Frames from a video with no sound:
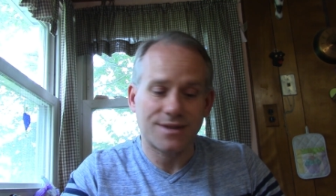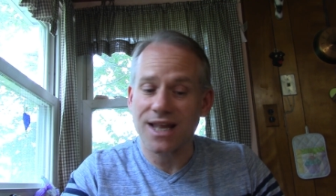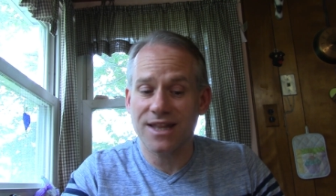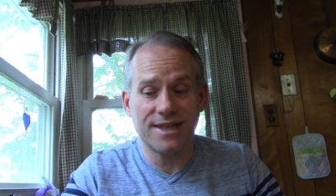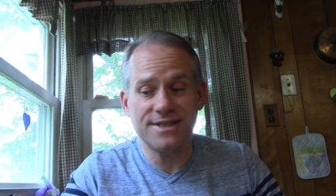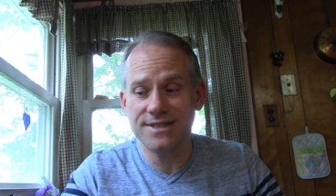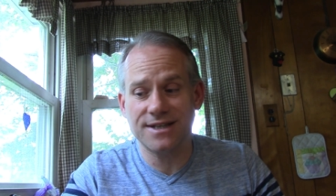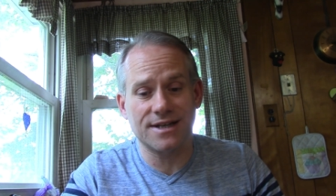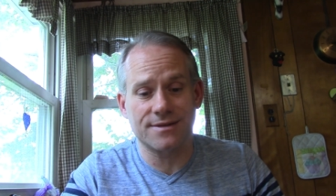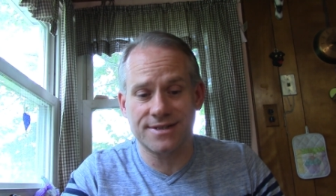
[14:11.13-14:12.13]
this is
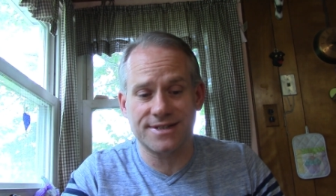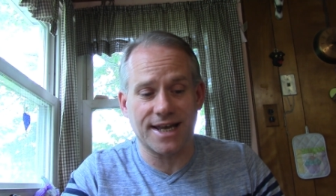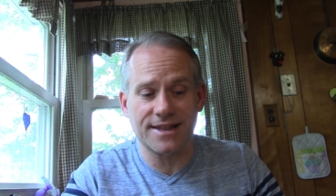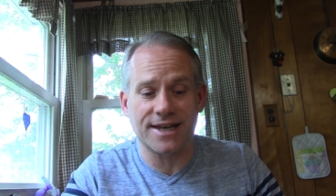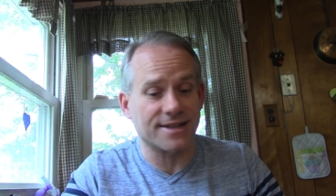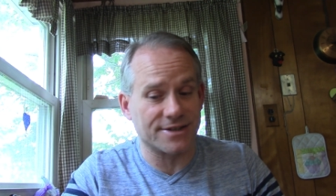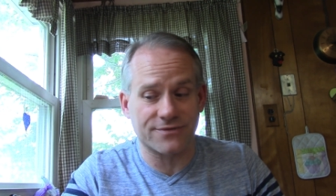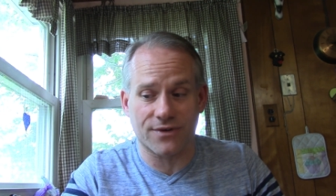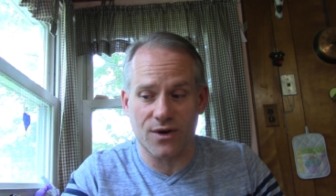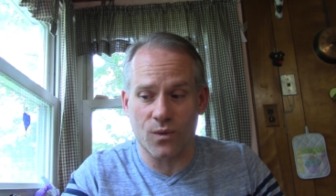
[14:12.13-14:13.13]
going to stay like this for a